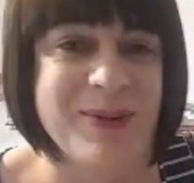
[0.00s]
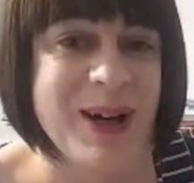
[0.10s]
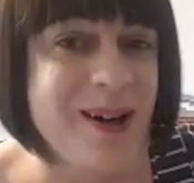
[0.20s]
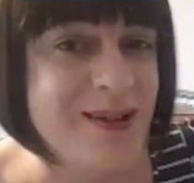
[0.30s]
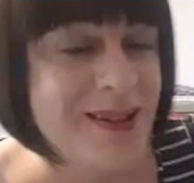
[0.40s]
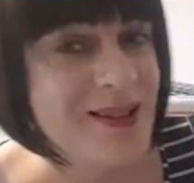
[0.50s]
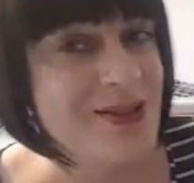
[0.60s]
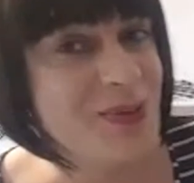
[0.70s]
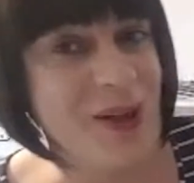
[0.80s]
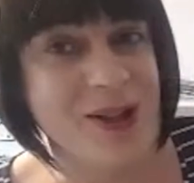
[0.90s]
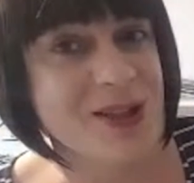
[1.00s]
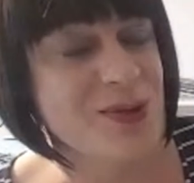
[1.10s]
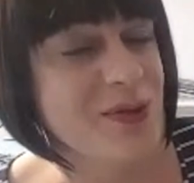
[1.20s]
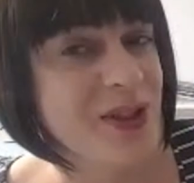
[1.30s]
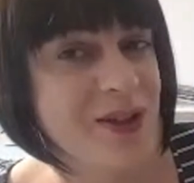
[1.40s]
Well, to be honest
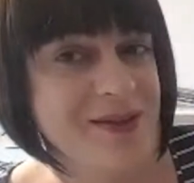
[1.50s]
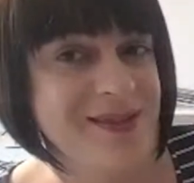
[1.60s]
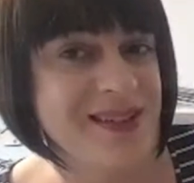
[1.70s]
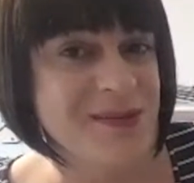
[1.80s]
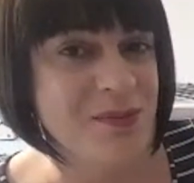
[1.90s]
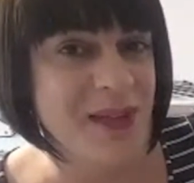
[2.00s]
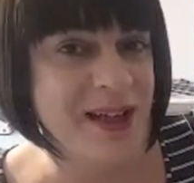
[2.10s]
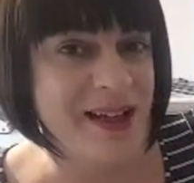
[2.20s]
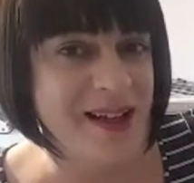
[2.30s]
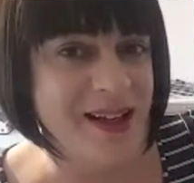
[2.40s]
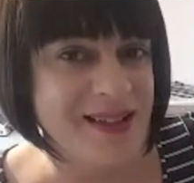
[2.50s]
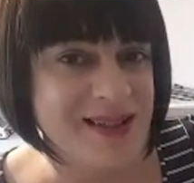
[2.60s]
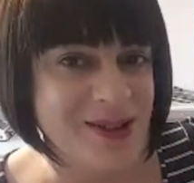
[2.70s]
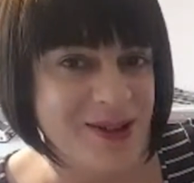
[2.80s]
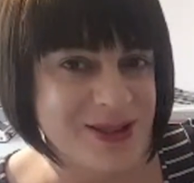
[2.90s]
with you, there's many,
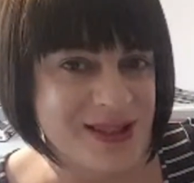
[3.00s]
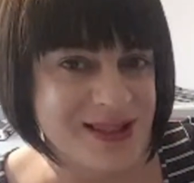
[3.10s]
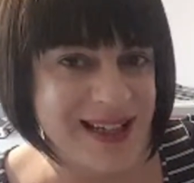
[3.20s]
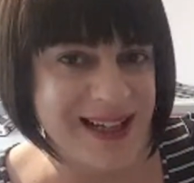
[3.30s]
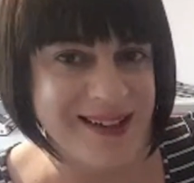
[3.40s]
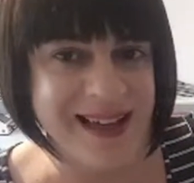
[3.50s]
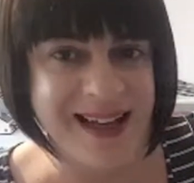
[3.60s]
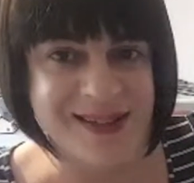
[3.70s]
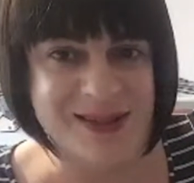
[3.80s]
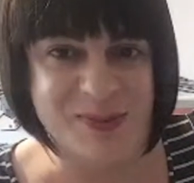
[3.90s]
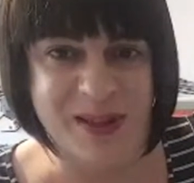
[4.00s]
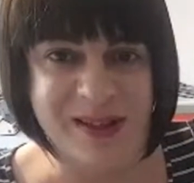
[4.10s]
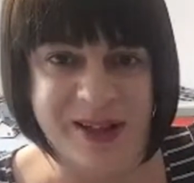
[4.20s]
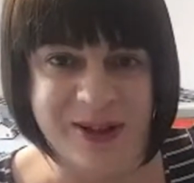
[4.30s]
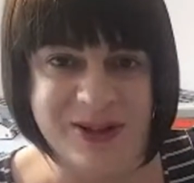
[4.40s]
it's not just Alan. Alan's been
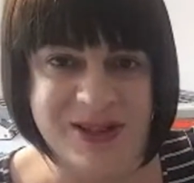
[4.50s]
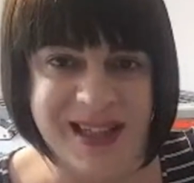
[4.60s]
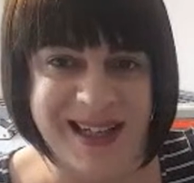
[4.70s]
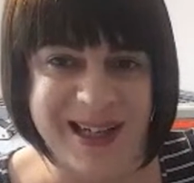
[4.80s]
a huge